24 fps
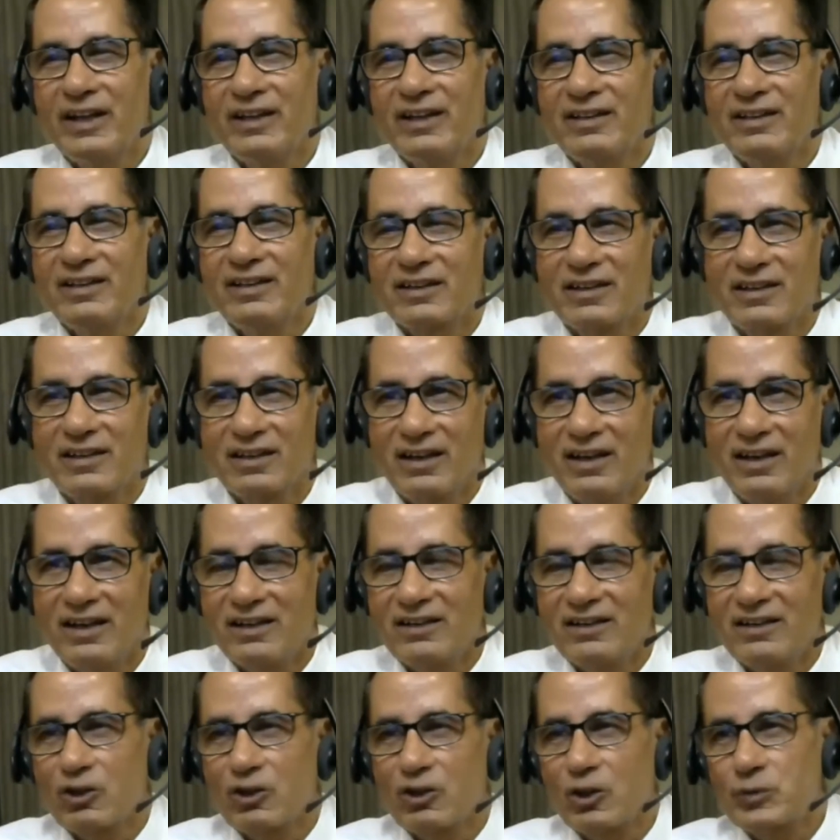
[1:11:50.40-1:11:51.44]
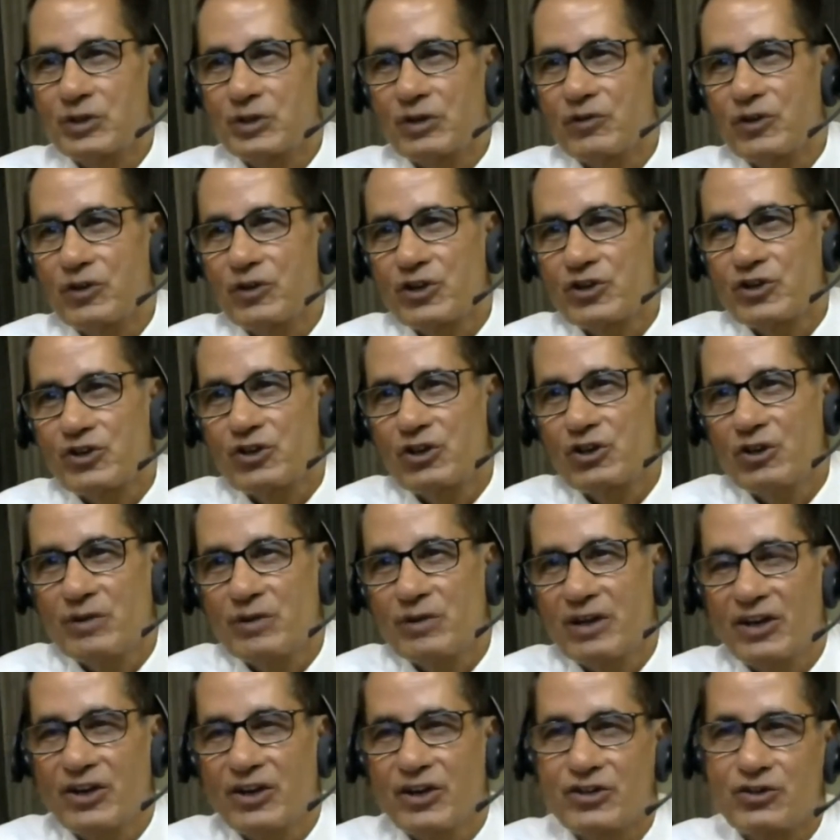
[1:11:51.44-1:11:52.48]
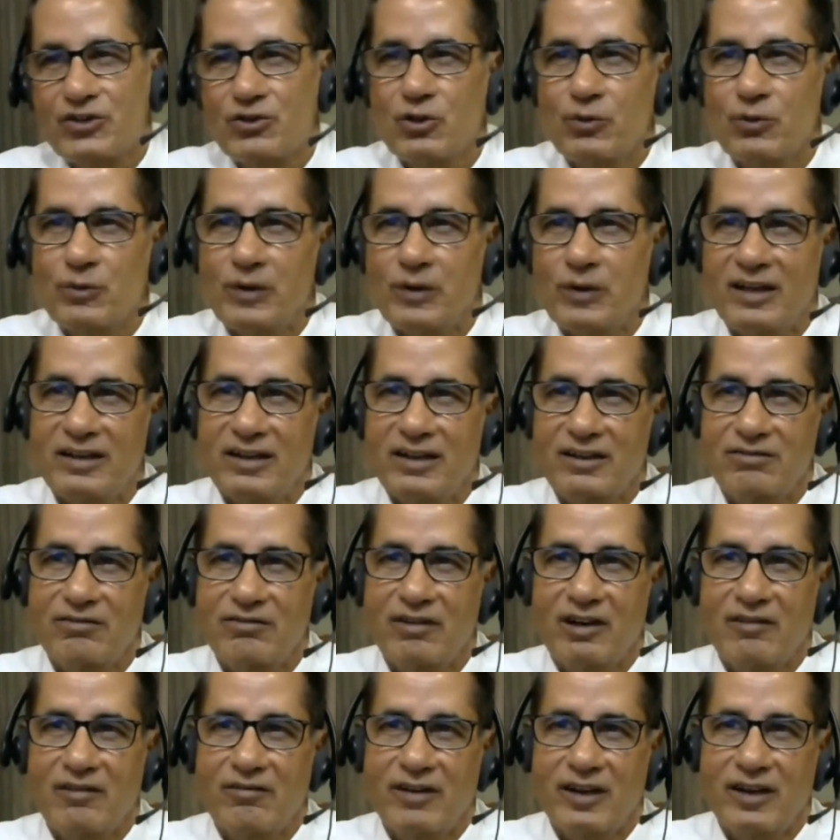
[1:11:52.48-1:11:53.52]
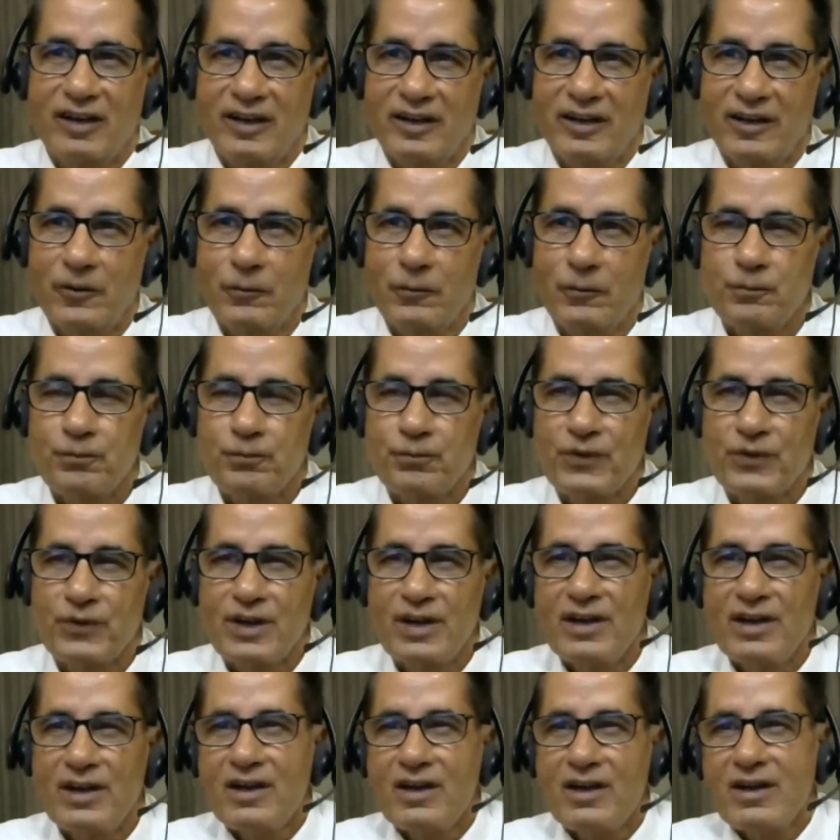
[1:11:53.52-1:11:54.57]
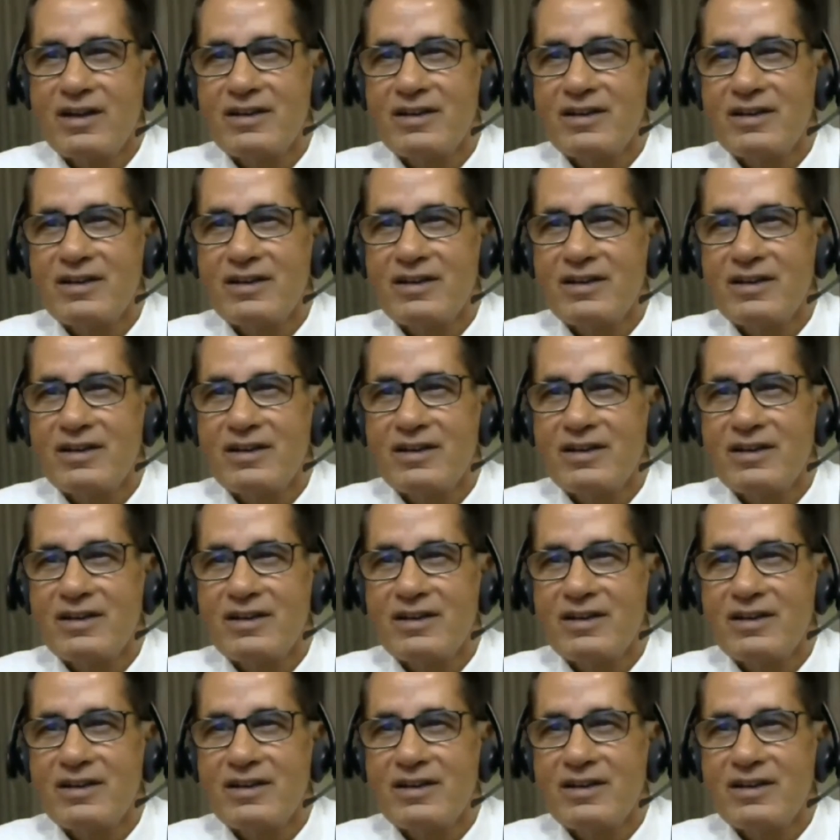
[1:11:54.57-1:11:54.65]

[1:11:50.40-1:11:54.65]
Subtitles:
is another observation of Naresh Gopal Das Vatwani. He